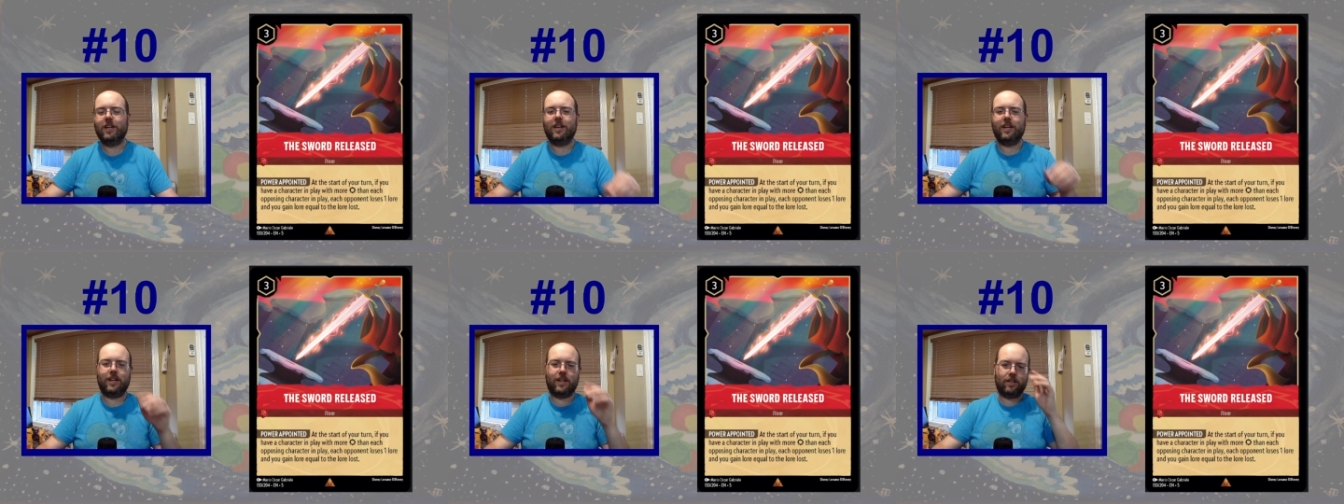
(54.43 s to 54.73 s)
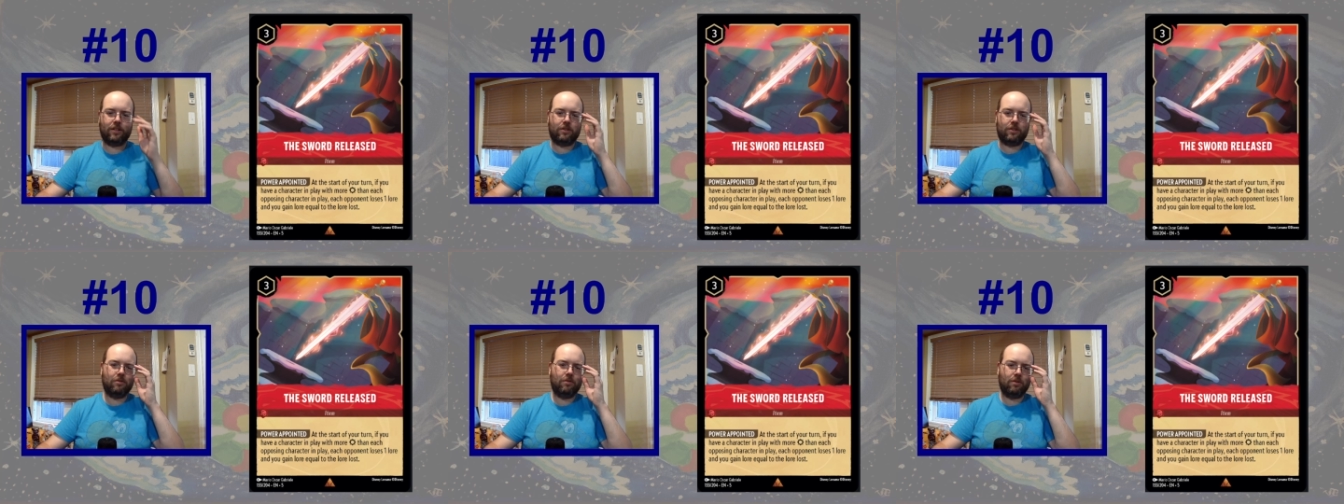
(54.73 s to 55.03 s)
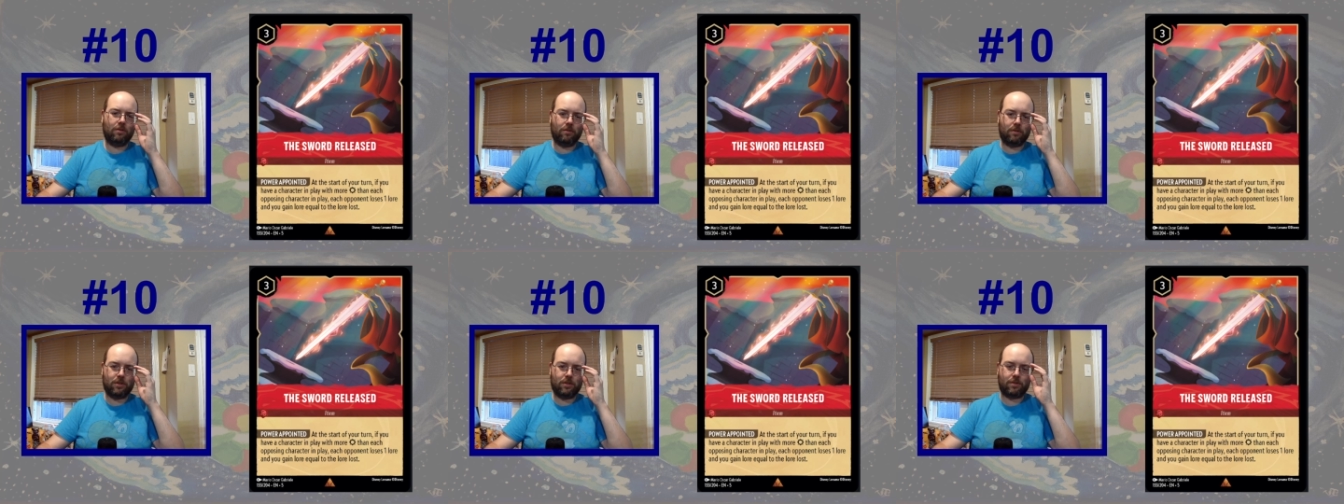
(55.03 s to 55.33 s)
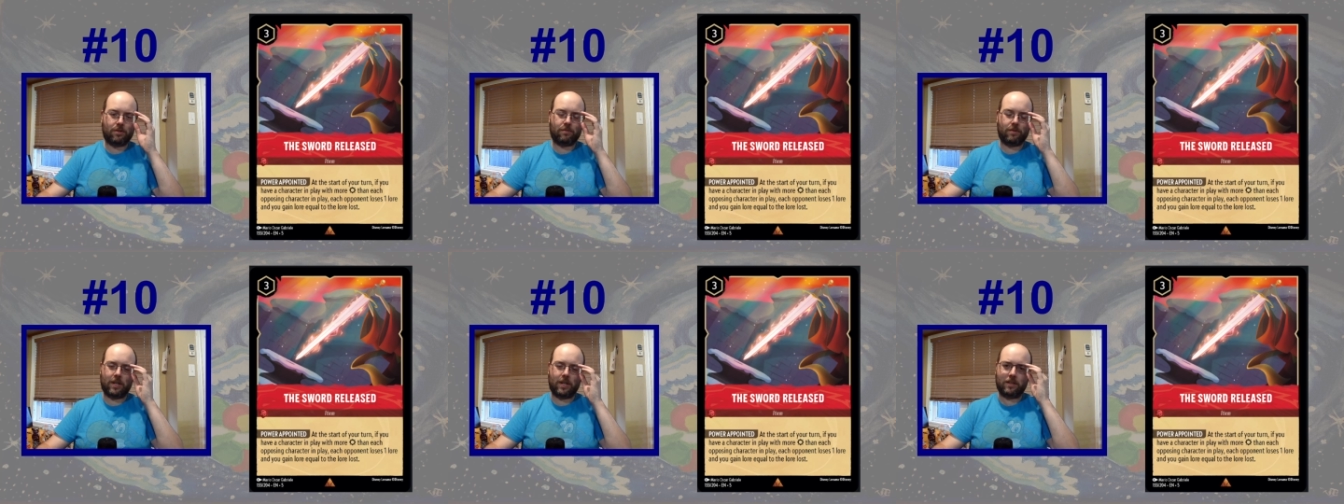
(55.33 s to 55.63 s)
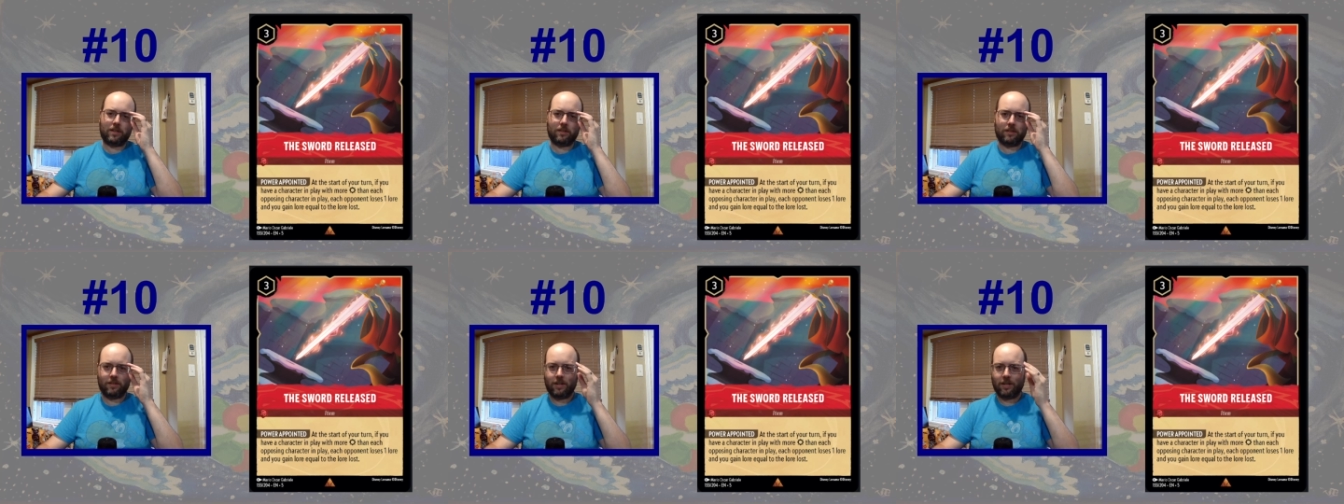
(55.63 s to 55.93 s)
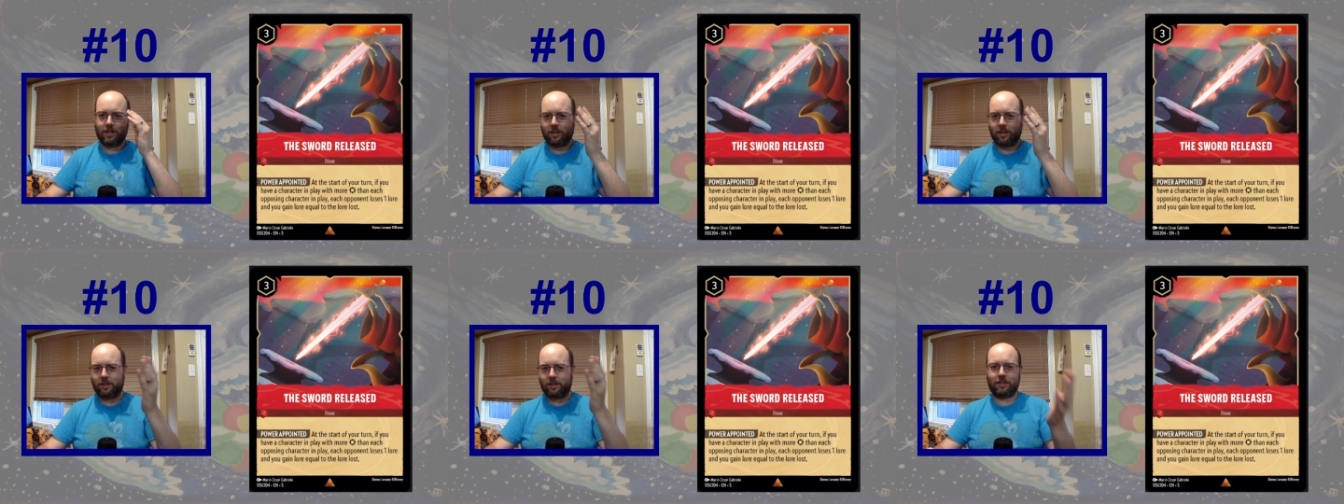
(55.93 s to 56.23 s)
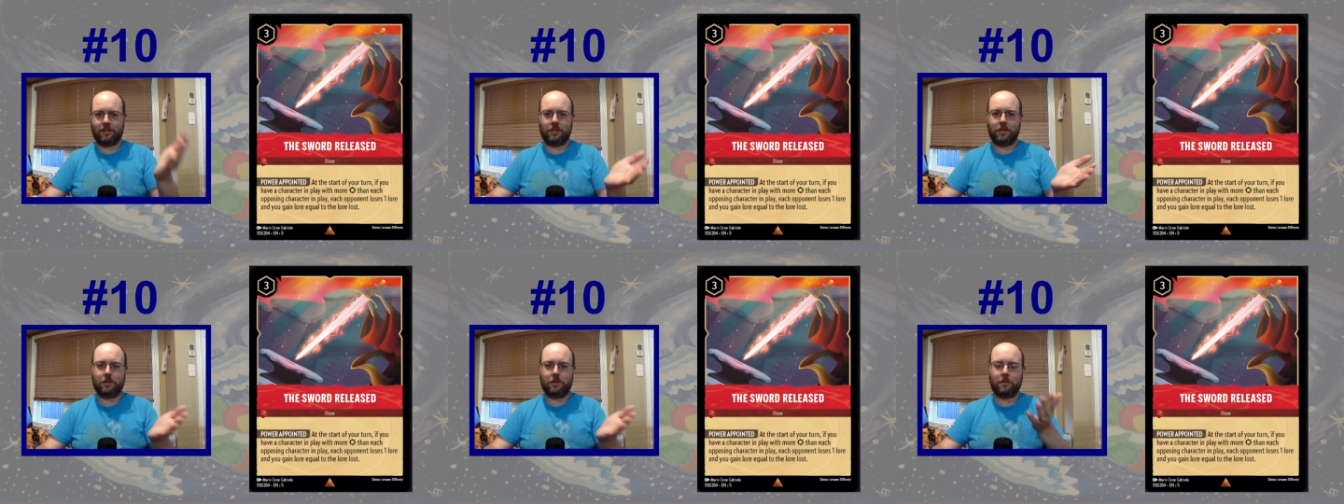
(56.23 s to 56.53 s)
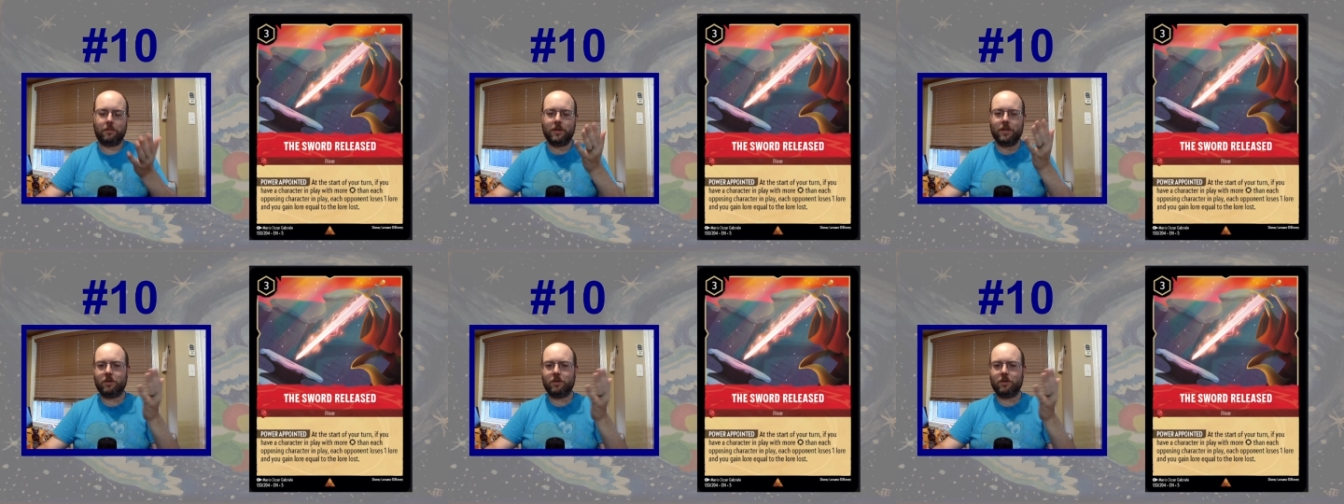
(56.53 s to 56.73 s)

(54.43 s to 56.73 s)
And 2 lore swing on 3